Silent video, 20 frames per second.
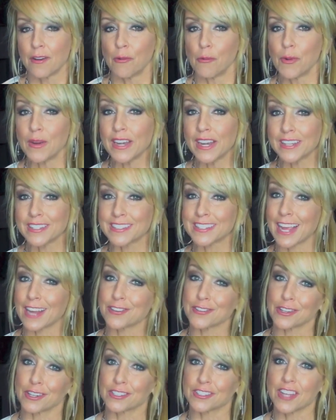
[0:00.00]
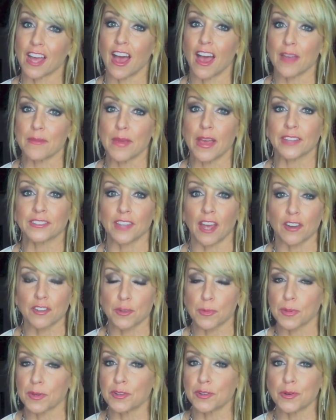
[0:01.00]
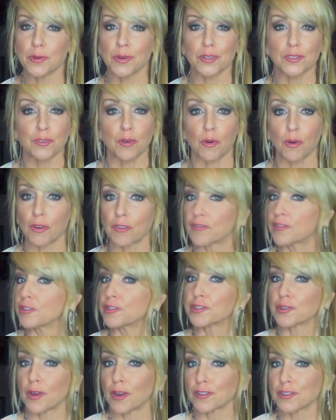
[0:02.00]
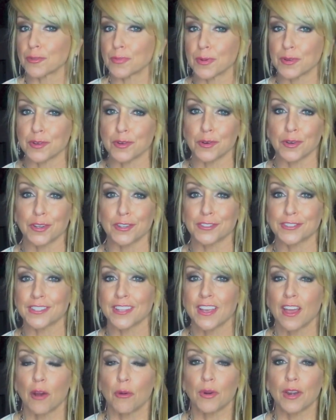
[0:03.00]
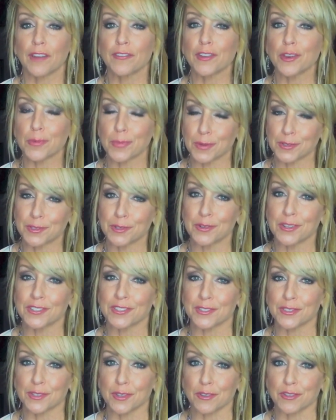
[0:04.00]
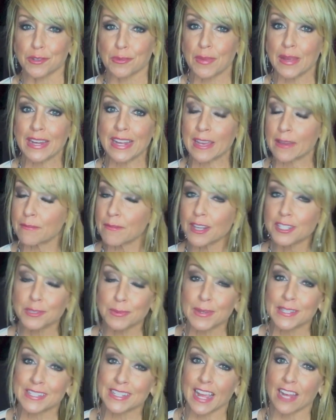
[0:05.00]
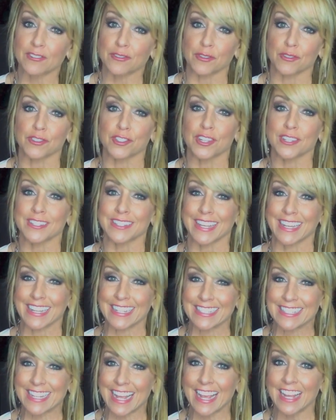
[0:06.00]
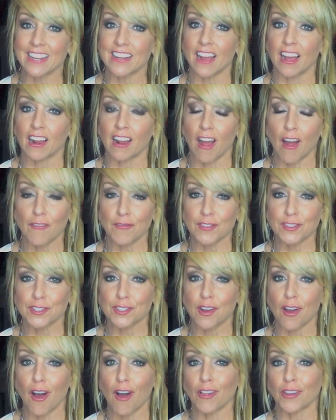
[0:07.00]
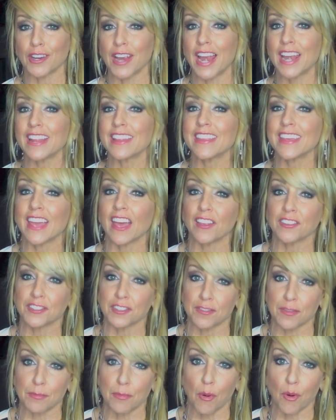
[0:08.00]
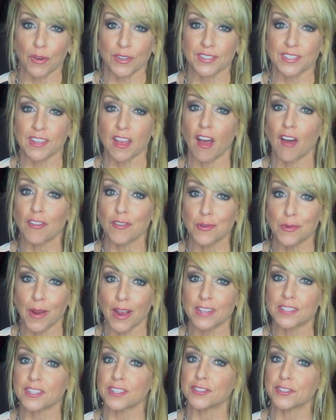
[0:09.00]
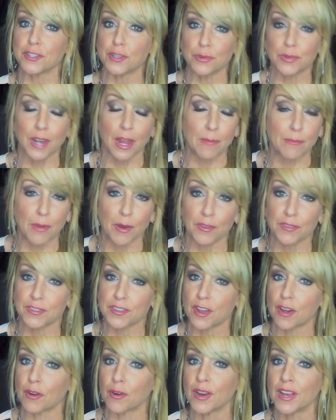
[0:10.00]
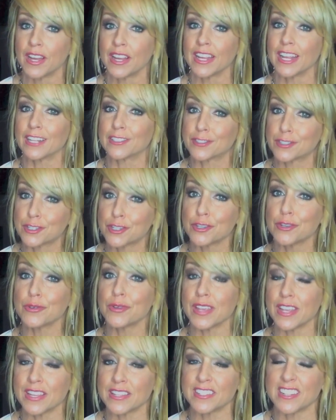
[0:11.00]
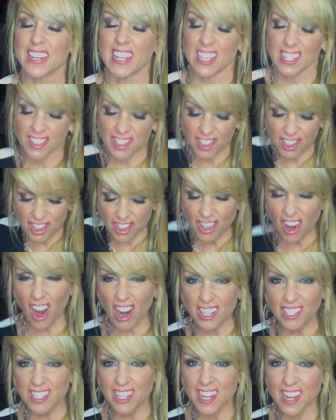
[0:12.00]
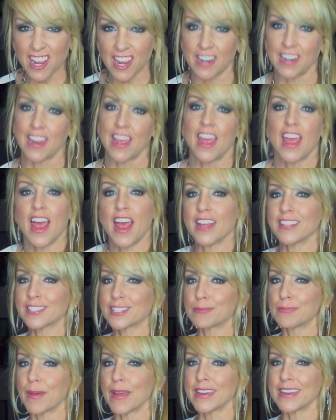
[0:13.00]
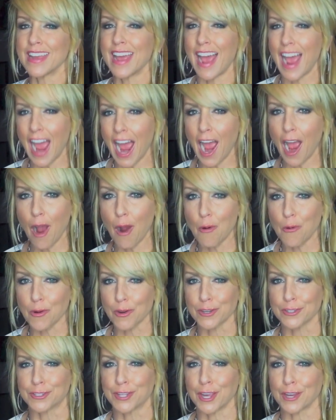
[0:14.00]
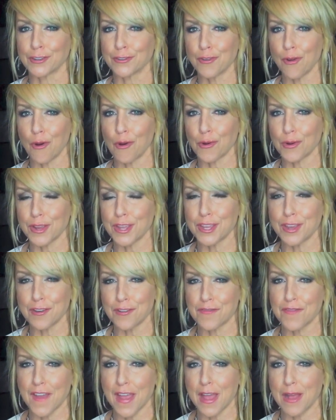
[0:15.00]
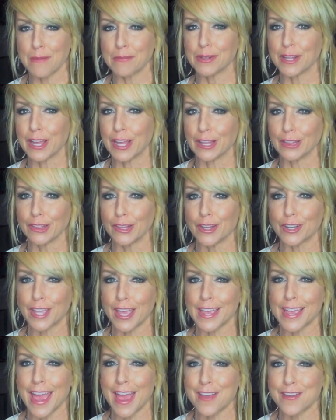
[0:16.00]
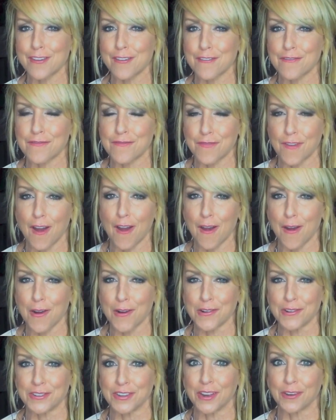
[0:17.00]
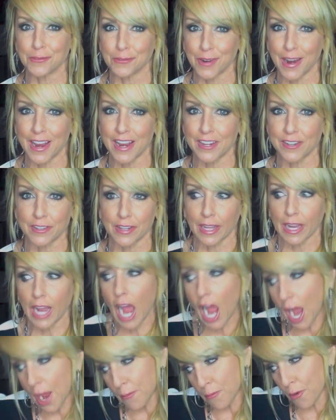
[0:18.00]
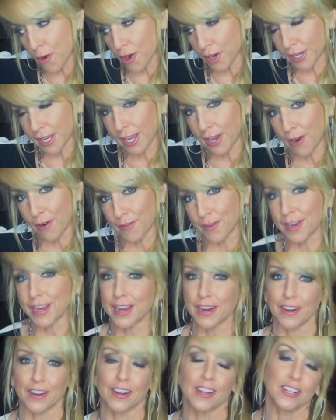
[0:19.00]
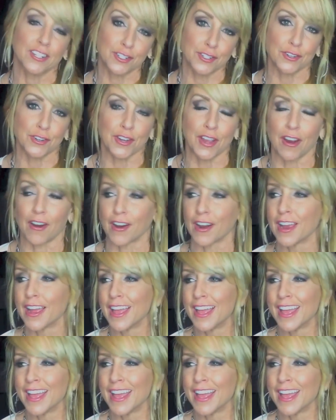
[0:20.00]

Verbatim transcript: We need to schedule our time as entrepreneurs or future entrepreneurs. Whatever your pursuit is in social media, it must be scheduled just like a date, a conference call, or anything else of importance. Otherwise, as you and I both know, it's too easy to get sucked in and spend hours ignoring your family, looking at your phone, right? And you're like, I'm working over here. Sure you are.